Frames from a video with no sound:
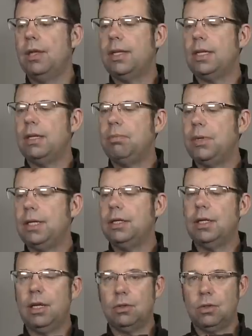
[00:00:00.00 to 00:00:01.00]
the pin
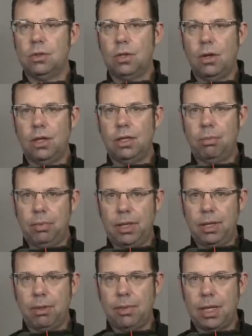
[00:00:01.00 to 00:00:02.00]
connectors on the
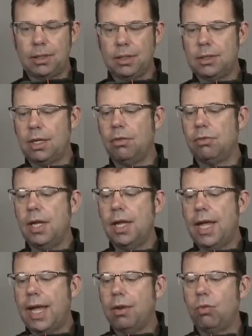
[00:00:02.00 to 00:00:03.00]
PL mount itself
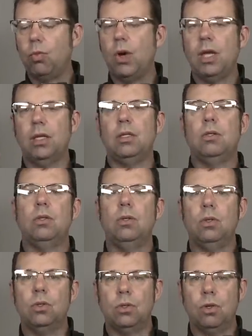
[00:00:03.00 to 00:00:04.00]
and route it to
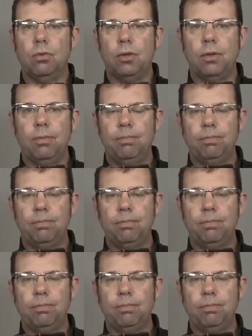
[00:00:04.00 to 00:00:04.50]
the servo.